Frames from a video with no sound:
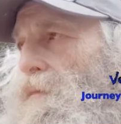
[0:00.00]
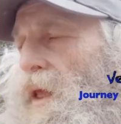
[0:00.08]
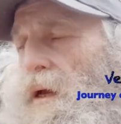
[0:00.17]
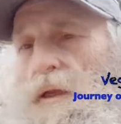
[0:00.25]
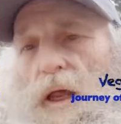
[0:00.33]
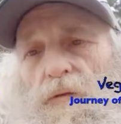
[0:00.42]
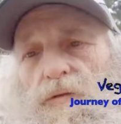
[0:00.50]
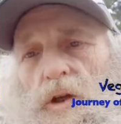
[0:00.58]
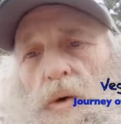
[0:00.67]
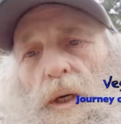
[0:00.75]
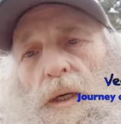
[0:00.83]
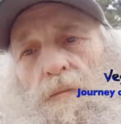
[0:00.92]
love
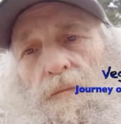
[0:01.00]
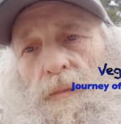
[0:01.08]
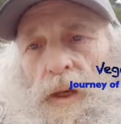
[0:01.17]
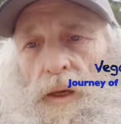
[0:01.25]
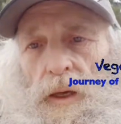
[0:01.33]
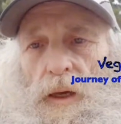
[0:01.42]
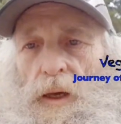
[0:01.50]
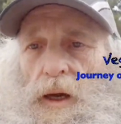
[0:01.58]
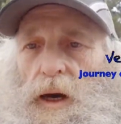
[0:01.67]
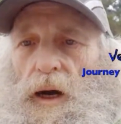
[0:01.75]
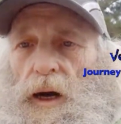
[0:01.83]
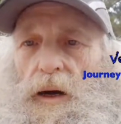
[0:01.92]
doing.
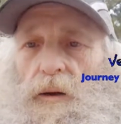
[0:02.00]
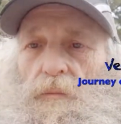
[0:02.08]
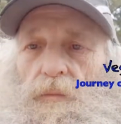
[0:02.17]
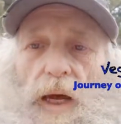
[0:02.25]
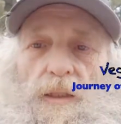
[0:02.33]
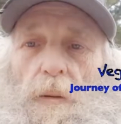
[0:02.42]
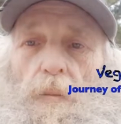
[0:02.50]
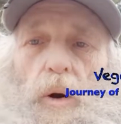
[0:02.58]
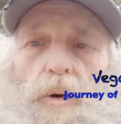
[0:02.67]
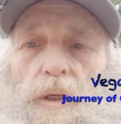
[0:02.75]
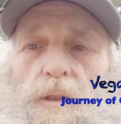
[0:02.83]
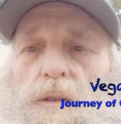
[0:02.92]
That's a
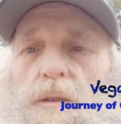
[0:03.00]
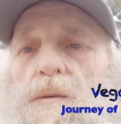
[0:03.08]
bonus.